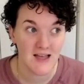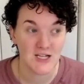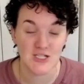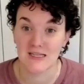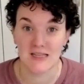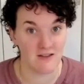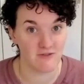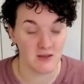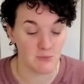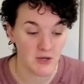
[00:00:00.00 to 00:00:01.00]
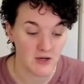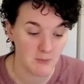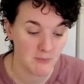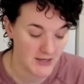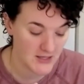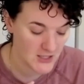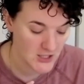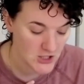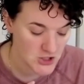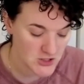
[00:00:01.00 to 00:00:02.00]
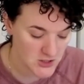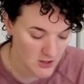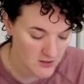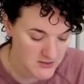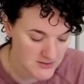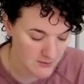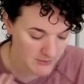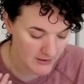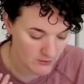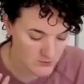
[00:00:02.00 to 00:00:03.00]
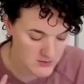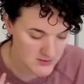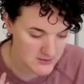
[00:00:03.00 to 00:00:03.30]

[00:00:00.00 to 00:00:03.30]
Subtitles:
and just lovely book. But she talks about